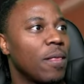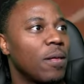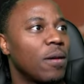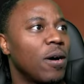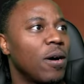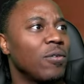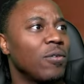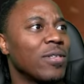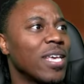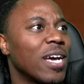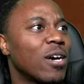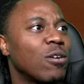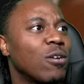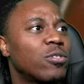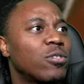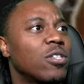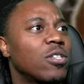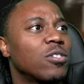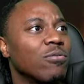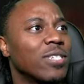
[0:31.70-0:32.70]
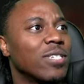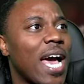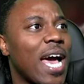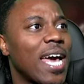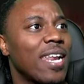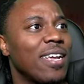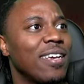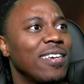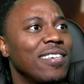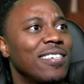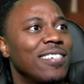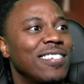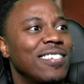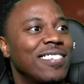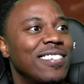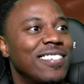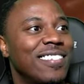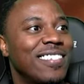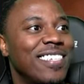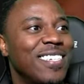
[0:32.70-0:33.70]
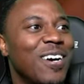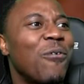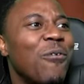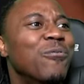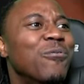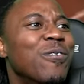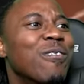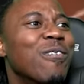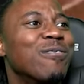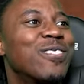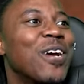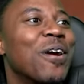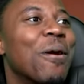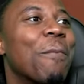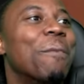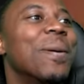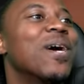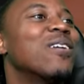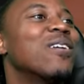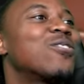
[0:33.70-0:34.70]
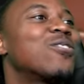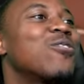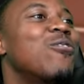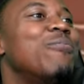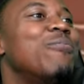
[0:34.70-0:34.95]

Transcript: Oh, yeah. Go, let's go, Scottie. Oh, no, sir. Bird, show me you